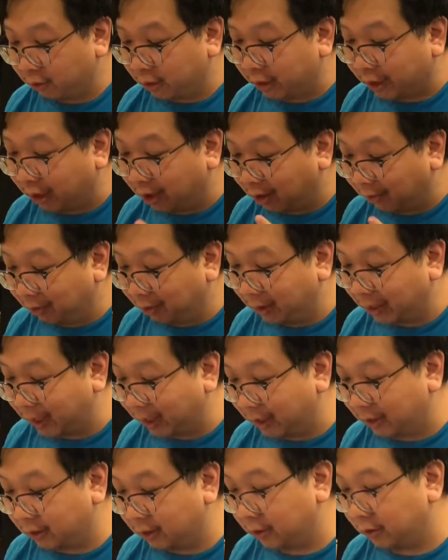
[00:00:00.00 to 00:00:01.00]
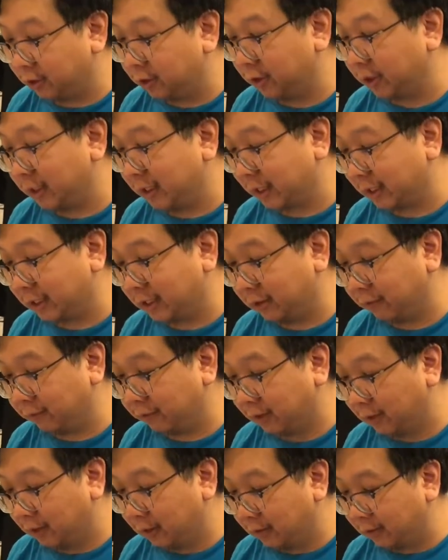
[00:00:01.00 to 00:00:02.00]
a terrible end to your detective
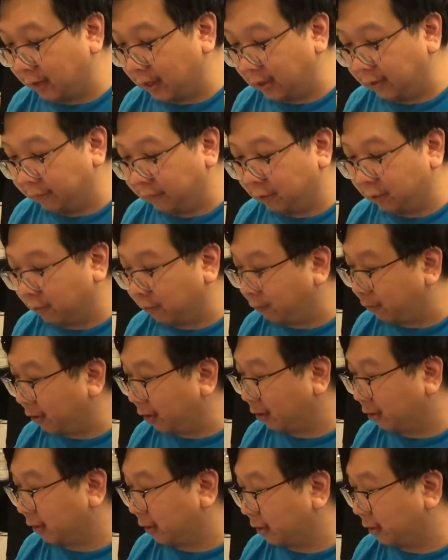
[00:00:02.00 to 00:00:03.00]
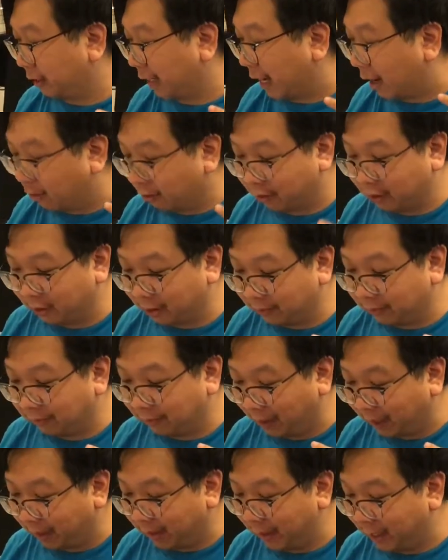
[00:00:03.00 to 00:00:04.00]
if you fail to counter them
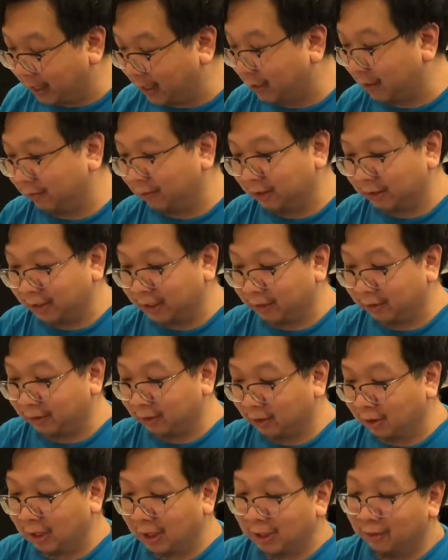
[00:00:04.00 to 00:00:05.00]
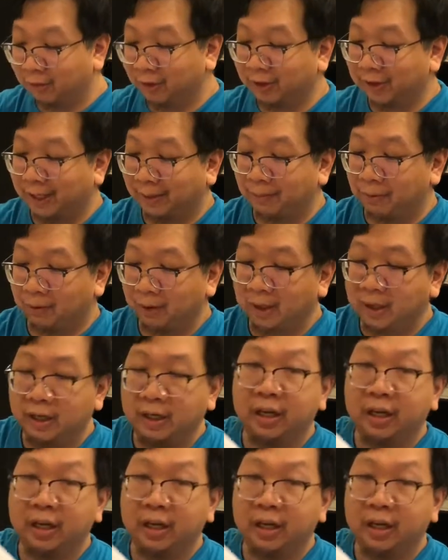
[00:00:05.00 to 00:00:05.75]
by the end of the scenario. For example,